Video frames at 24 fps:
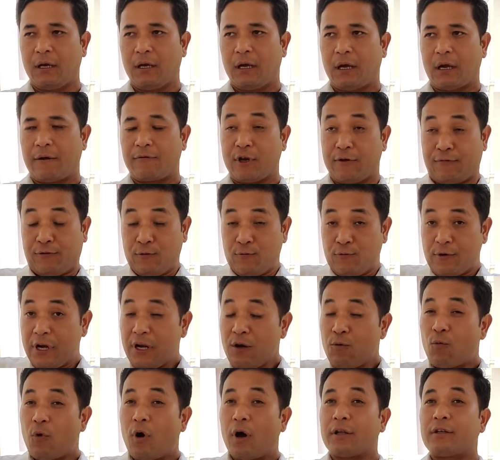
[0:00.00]
I mean, if you really
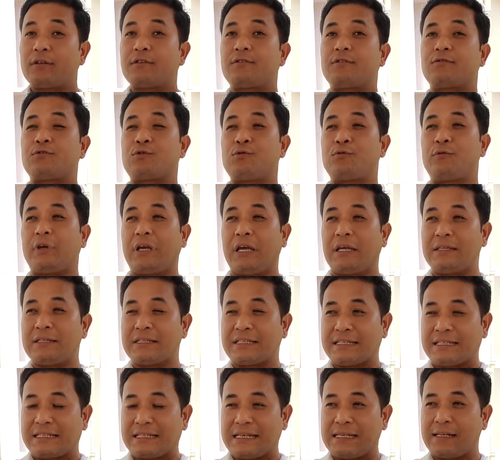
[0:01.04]
want to
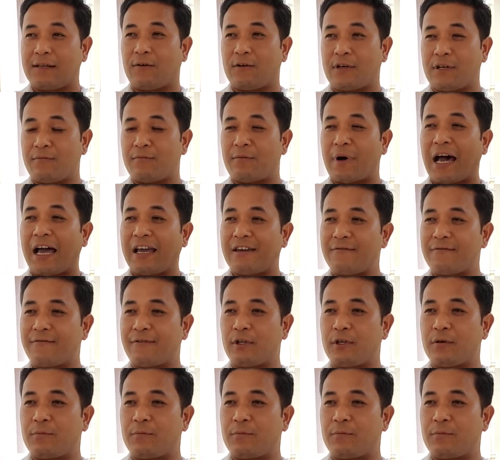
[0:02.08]
instill or imbibe,